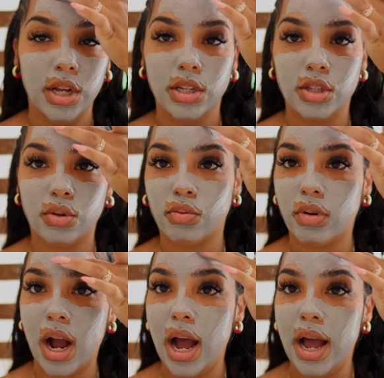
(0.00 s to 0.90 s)

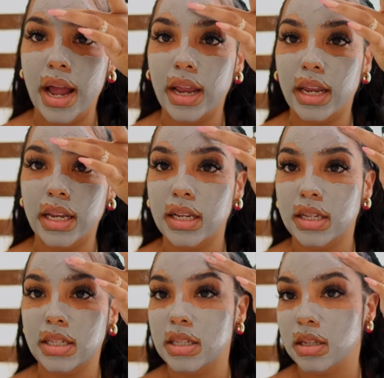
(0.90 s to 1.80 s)
Sarai
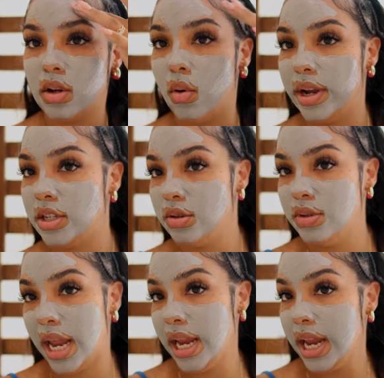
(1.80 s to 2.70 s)
is going to
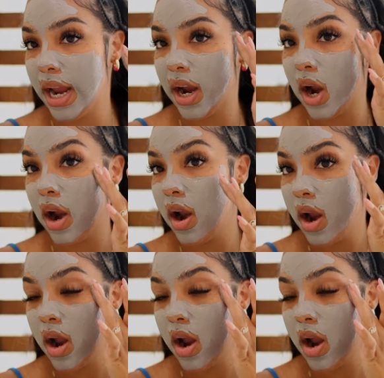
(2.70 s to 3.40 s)
daycare